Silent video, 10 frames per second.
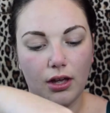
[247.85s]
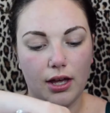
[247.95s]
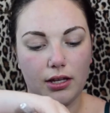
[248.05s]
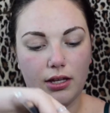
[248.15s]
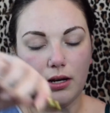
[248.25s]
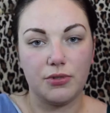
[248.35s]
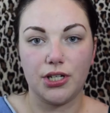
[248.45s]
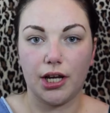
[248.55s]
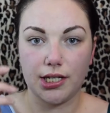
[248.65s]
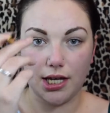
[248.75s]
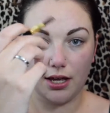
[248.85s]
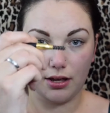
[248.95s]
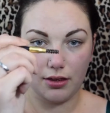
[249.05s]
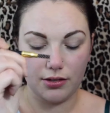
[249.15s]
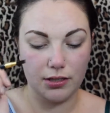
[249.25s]
And then I'm just going to take
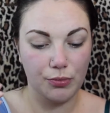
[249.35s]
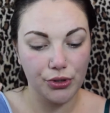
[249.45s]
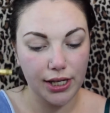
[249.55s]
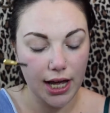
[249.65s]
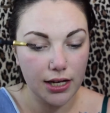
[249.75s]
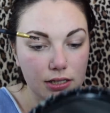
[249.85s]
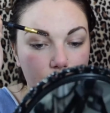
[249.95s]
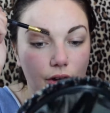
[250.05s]
the spoolie end